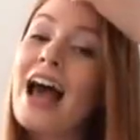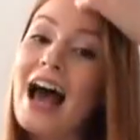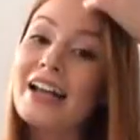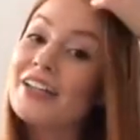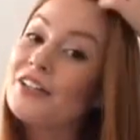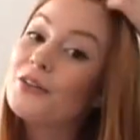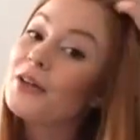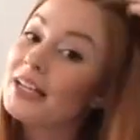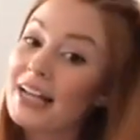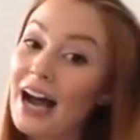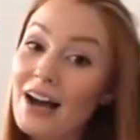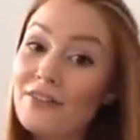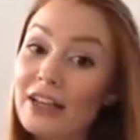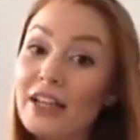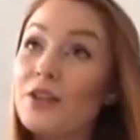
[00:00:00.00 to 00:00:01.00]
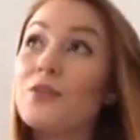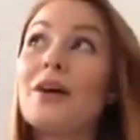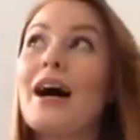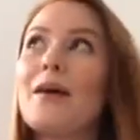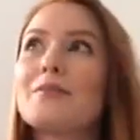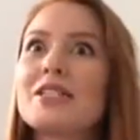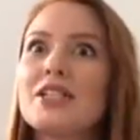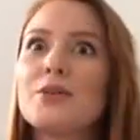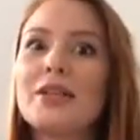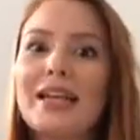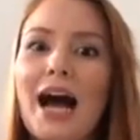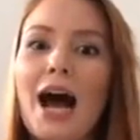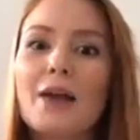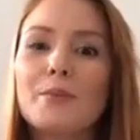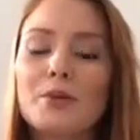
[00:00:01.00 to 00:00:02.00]
And you can have it. You absolutely
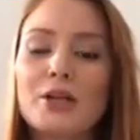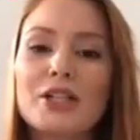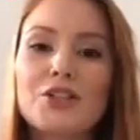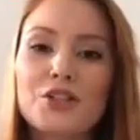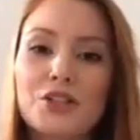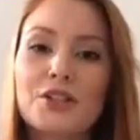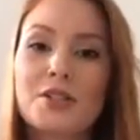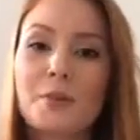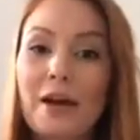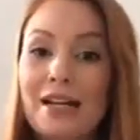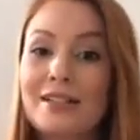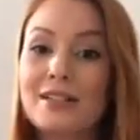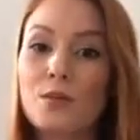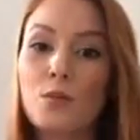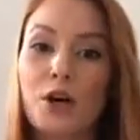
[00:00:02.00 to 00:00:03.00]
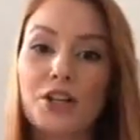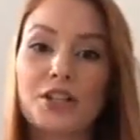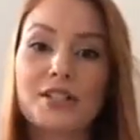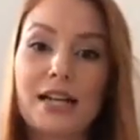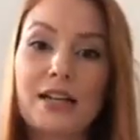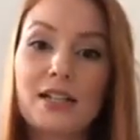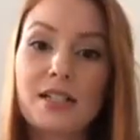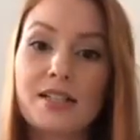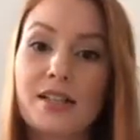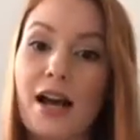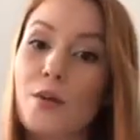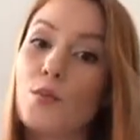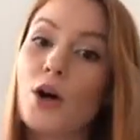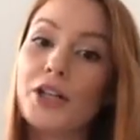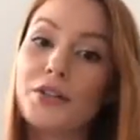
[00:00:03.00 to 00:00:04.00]
can. But it just depends on what your standards are
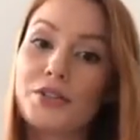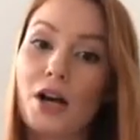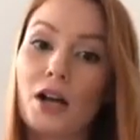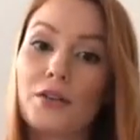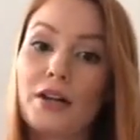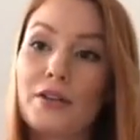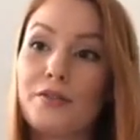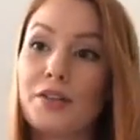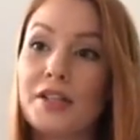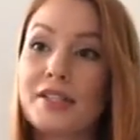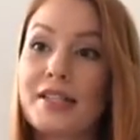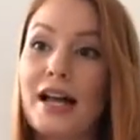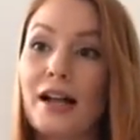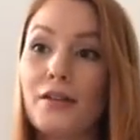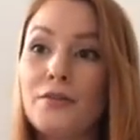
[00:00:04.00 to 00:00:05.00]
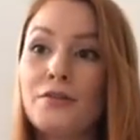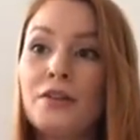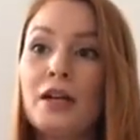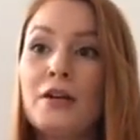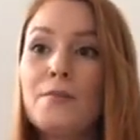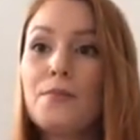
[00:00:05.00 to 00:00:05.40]
and what you tolerate for yourself.